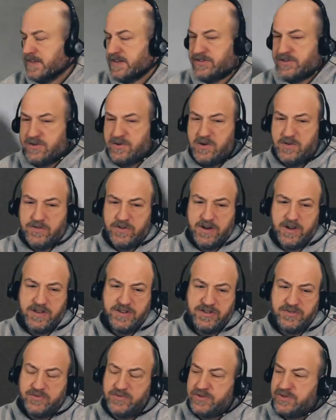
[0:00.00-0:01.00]
So overall,
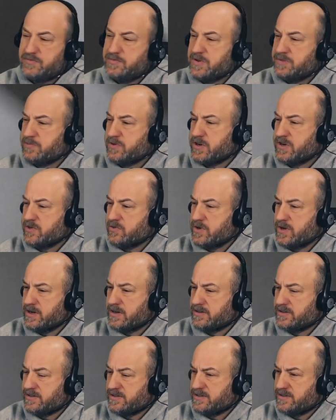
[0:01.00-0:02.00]
this one should be pretty
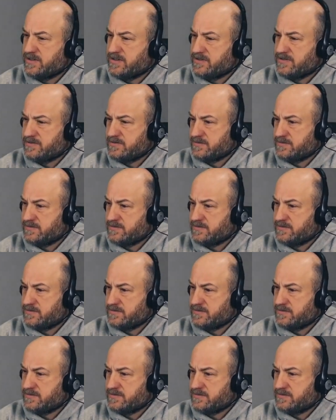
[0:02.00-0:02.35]
quick to do.